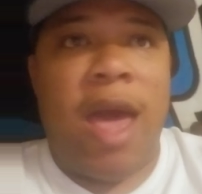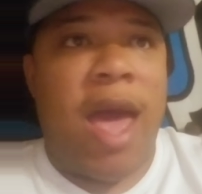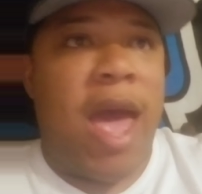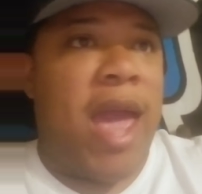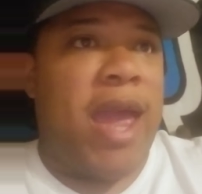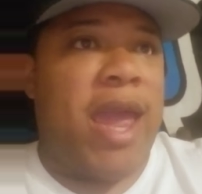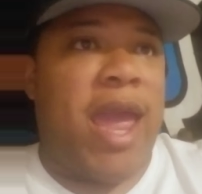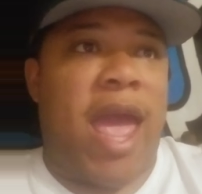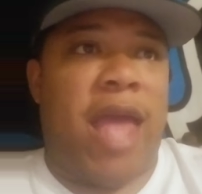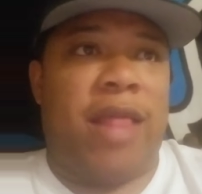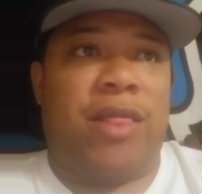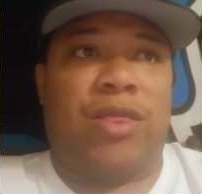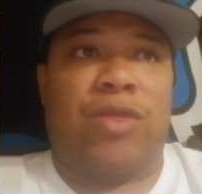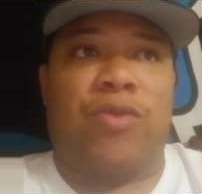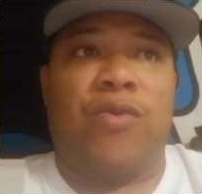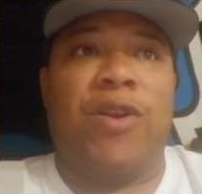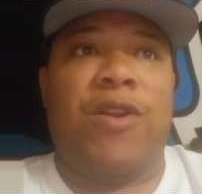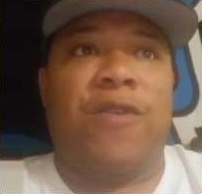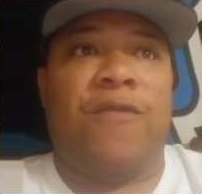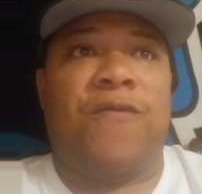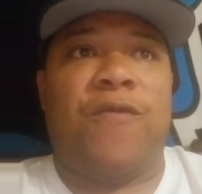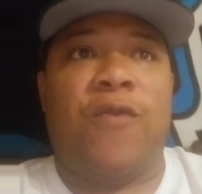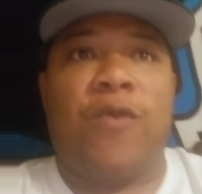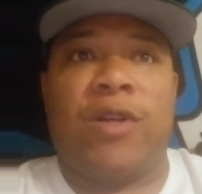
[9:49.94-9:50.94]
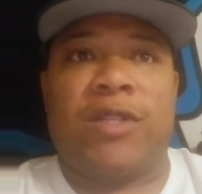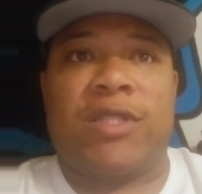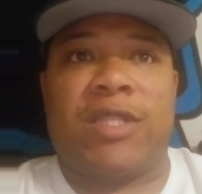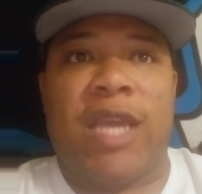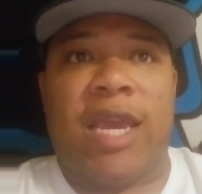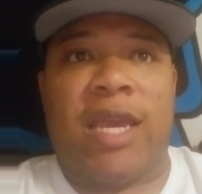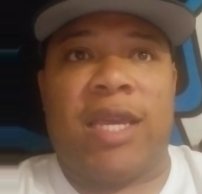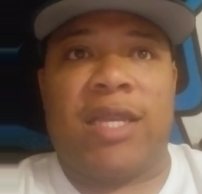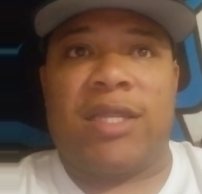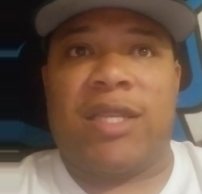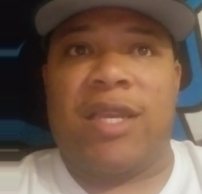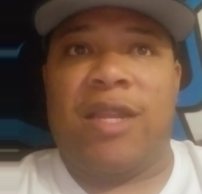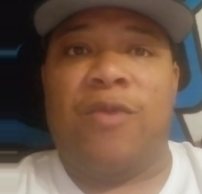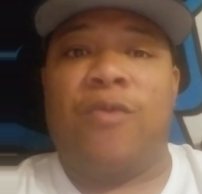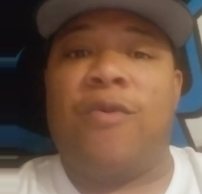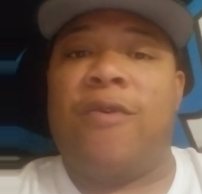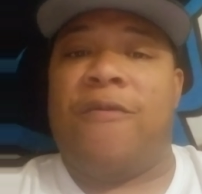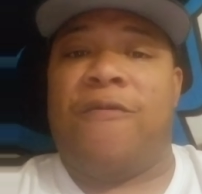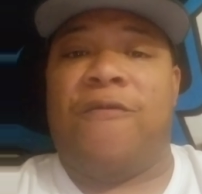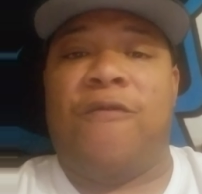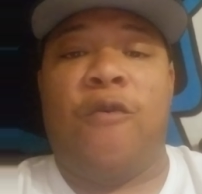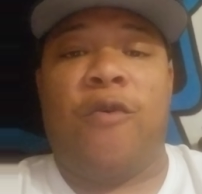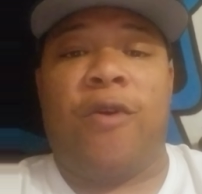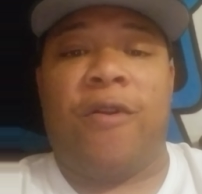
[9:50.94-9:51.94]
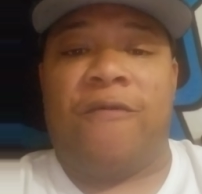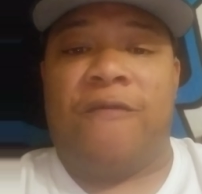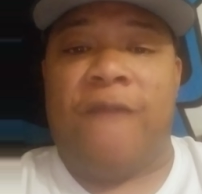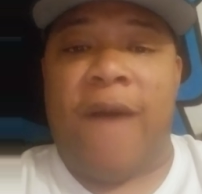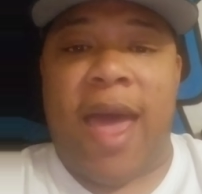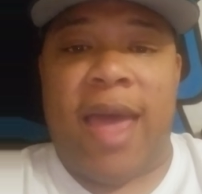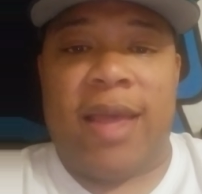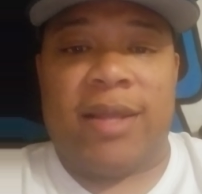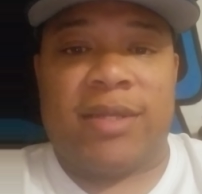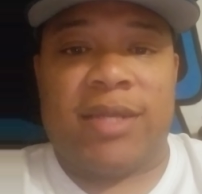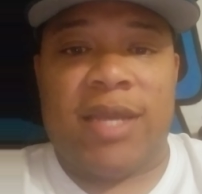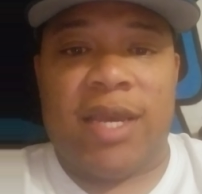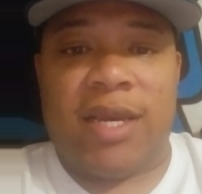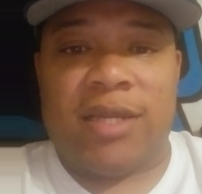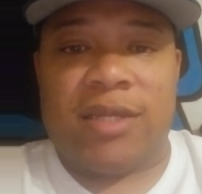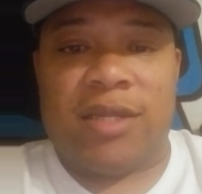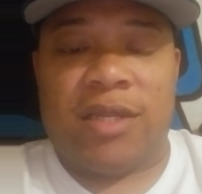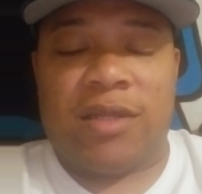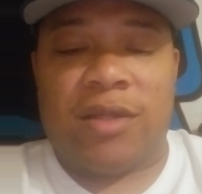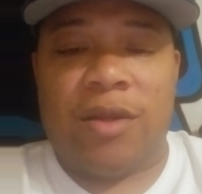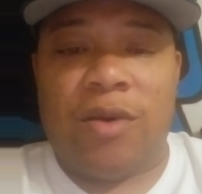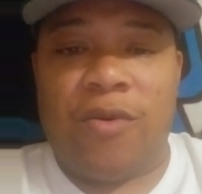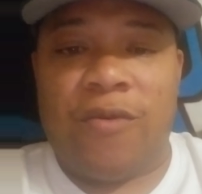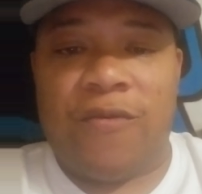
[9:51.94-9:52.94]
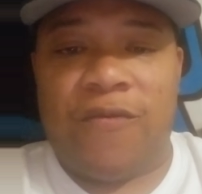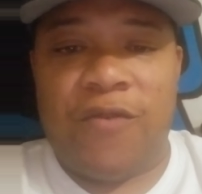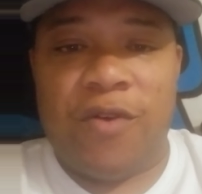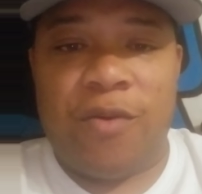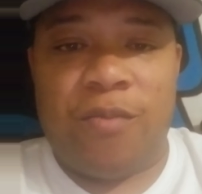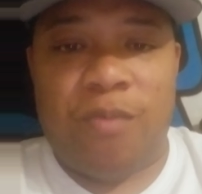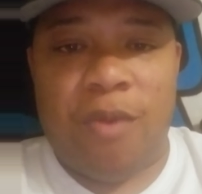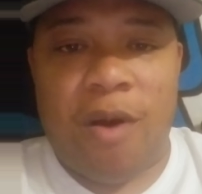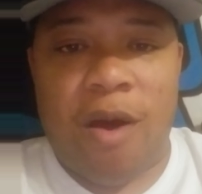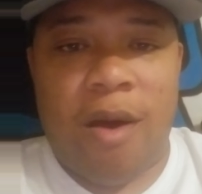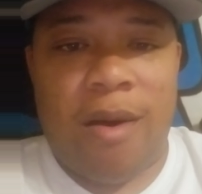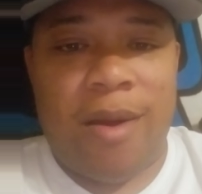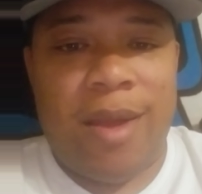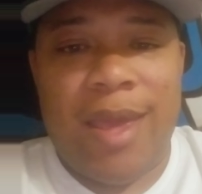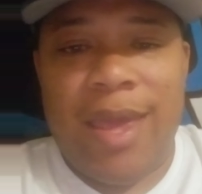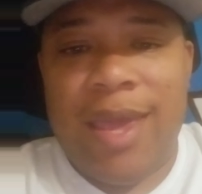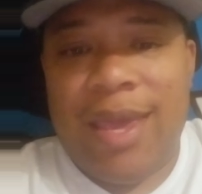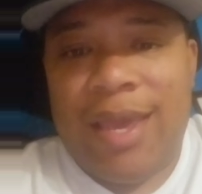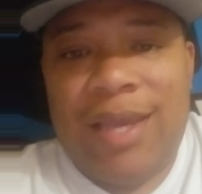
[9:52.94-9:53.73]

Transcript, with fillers: I got three to four seconds, anywhere four to five seconds to throw the football.